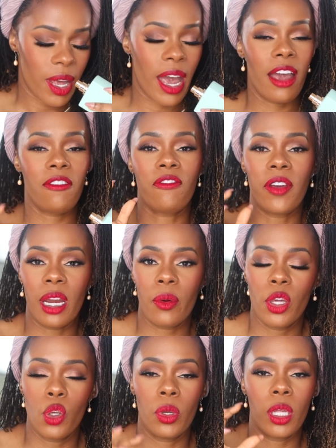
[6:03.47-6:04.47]
a very
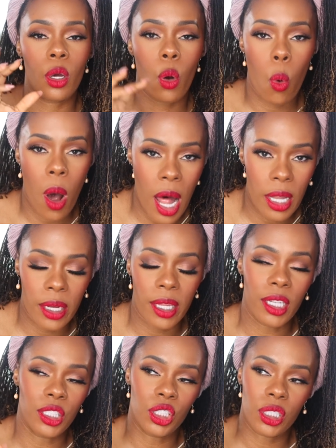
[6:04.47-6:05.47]
unique
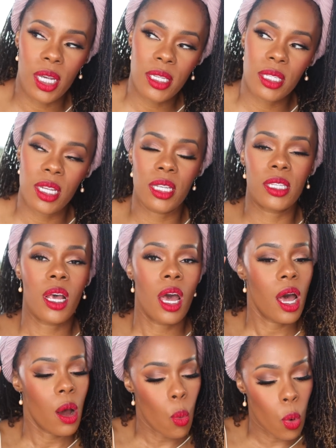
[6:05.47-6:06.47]
quality, just as
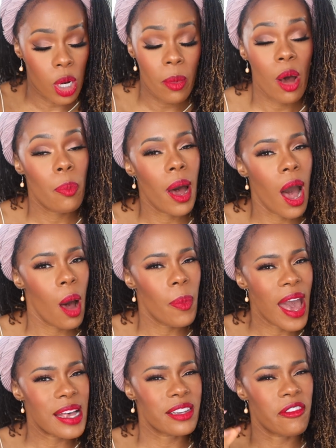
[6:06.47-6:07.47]
What About Pop
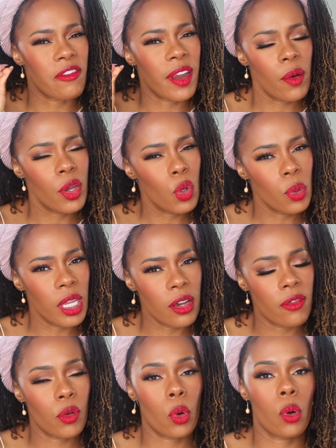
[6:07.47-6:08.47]
has a very unique
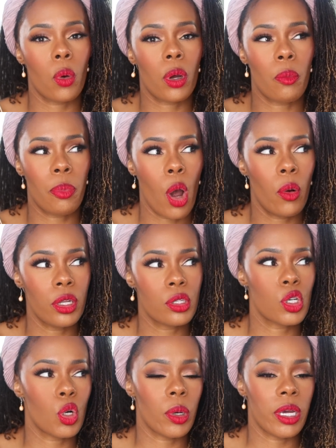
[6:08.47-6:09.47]
floral component
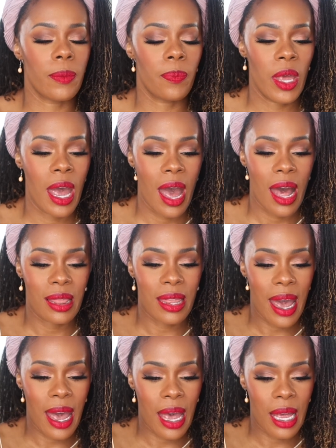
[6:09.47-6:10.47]
to it
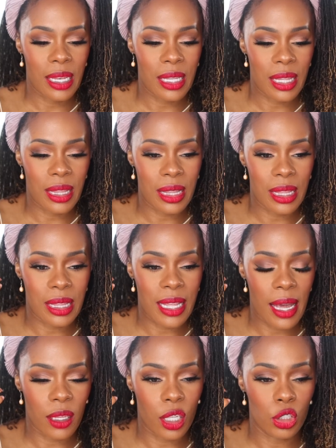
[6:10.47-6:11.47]
that
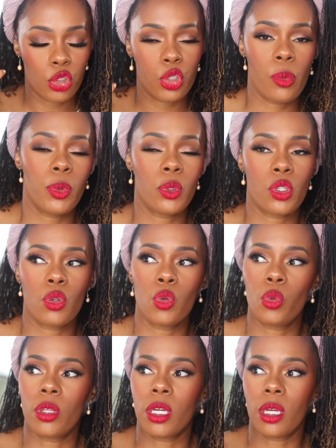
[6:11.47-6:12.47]
contribute to
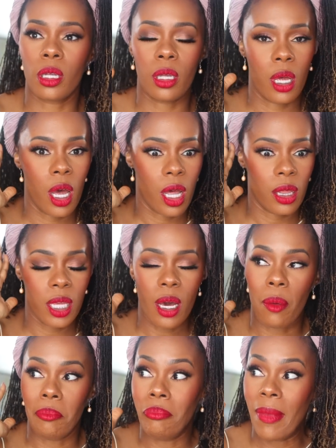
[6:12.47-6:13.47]
the
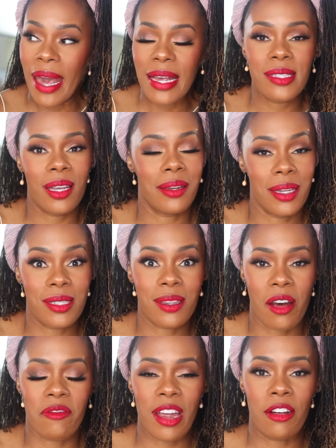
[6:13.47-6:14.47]
amazingness
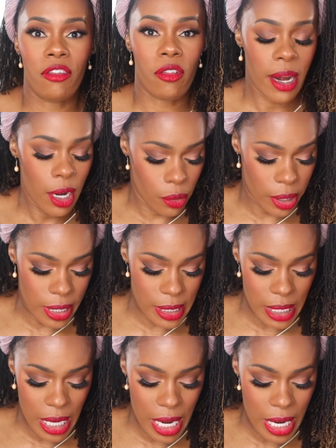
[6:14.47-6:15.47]
of that
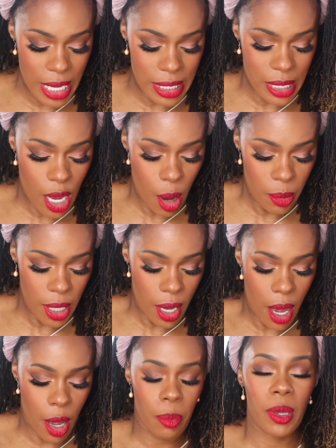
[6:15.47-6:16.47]
fragrance. It is coming
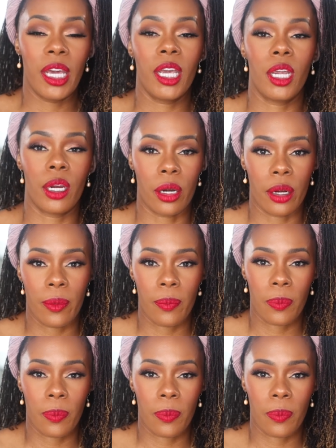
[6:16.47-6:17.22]
up here.